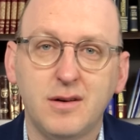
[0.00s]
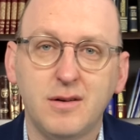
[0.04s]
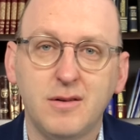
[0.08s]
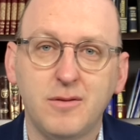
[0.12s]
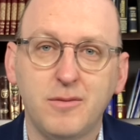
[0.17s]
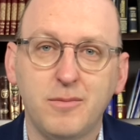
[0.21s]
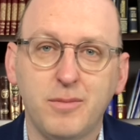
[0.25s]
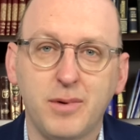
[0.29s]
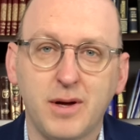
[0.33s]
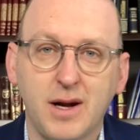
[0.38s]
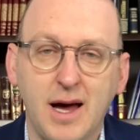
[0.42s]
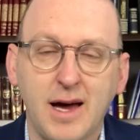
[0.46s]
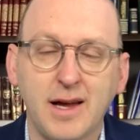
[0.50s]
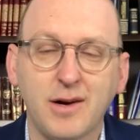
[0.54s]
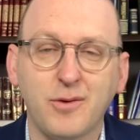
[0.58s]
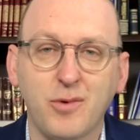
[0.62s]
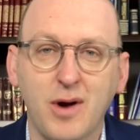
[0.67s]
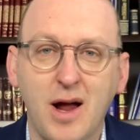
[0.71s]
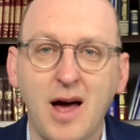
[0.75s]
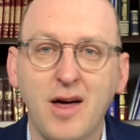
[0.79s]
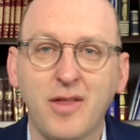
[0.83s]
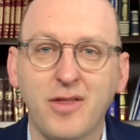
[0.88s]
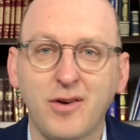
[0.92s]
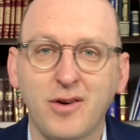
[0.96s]
But I'd
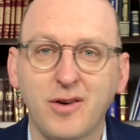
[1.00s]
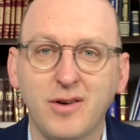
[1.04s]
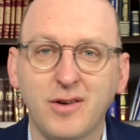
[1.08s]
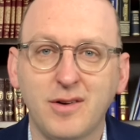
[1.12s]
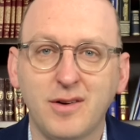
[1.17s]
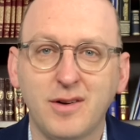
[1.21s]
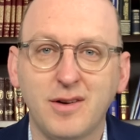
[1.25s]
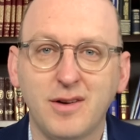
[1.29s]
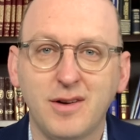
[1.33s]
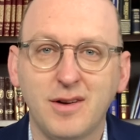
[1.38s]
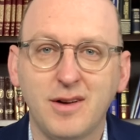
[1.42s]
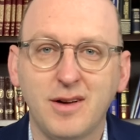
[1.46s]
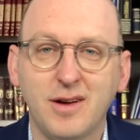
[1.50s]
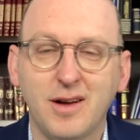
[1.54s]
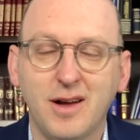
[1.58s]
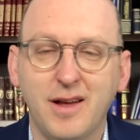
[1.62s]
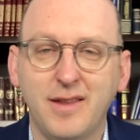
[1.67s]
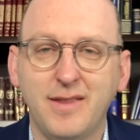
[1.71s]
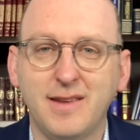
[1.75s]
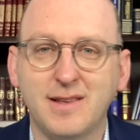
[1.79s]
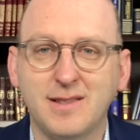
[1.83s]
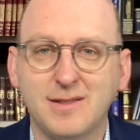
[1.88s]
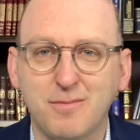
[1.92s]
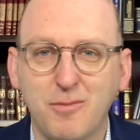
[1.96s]
rather,
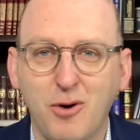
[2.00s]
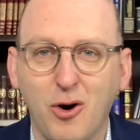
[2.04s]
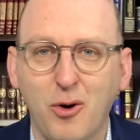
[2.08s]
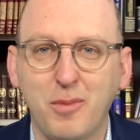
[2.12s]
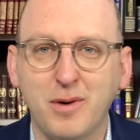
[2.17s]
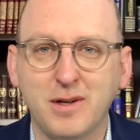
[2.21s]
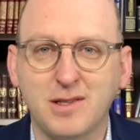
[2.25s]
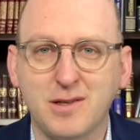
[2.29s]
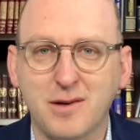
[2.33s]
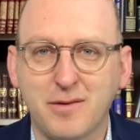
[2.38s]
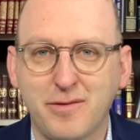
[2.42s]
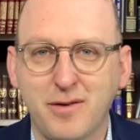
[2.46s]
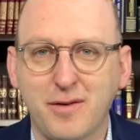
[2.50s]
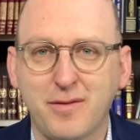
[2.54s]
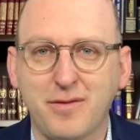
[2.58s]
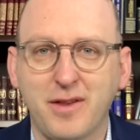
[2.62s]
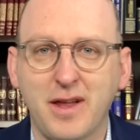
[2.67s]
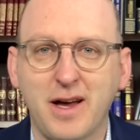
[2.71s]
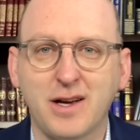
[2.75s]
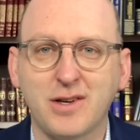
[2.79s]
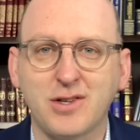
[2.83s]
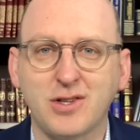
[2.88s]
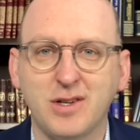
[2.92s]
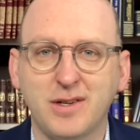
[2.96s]
in this moment of
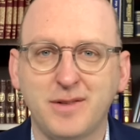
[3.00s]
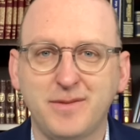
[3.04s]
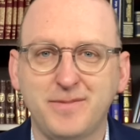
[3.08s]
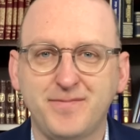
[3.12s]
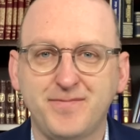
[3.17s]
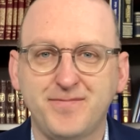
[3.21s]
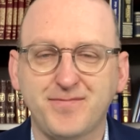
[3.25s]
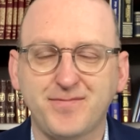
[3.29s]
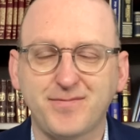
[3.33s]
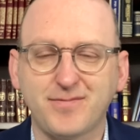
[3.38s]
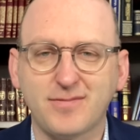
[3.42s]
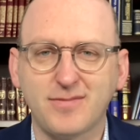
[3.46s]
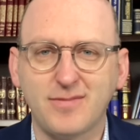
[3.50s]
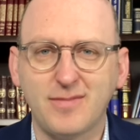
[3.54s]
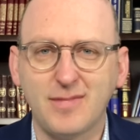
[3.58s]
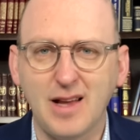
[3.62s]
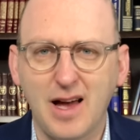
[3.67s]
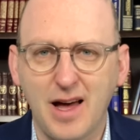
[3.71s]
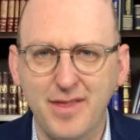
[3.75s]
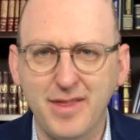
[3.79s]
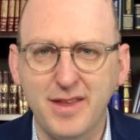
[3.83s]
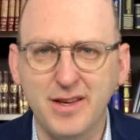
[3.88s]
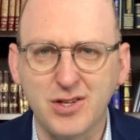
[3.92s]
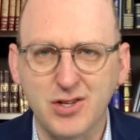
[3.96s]
reflection,
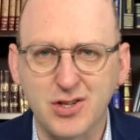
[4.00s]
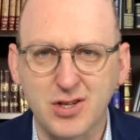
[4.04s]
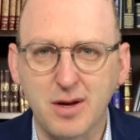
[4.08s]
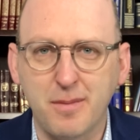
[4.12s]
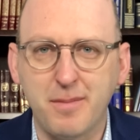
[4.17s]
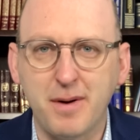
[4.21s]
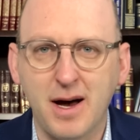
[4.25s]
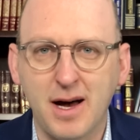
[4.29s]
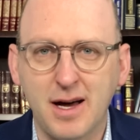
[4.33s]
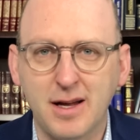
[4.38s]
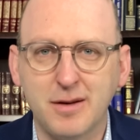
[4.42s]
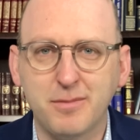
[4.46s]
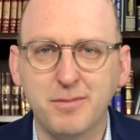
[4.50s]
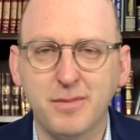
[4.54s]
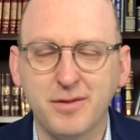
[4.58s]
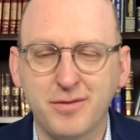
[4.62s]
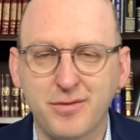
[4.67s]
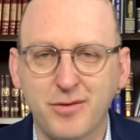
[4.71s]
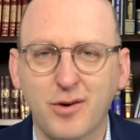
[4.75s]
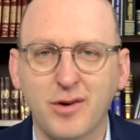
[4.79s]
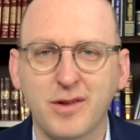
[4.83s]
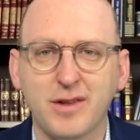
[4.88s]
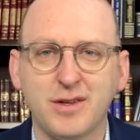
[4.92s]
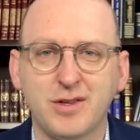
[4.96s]
on this Shabbat and
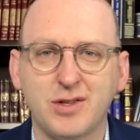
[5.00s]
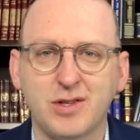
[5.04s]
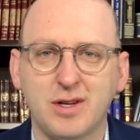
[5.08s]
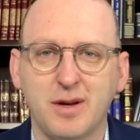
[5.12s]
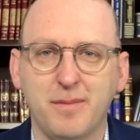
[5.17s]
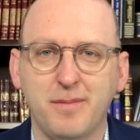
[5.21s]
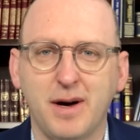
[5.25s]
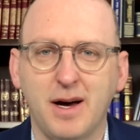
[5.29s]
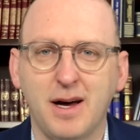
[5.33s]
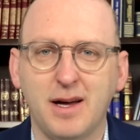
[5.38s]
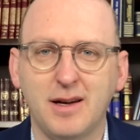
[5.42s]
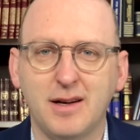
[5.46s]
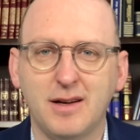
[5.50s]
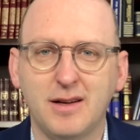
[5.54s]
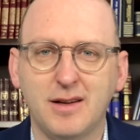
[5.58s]
before this Shabbat,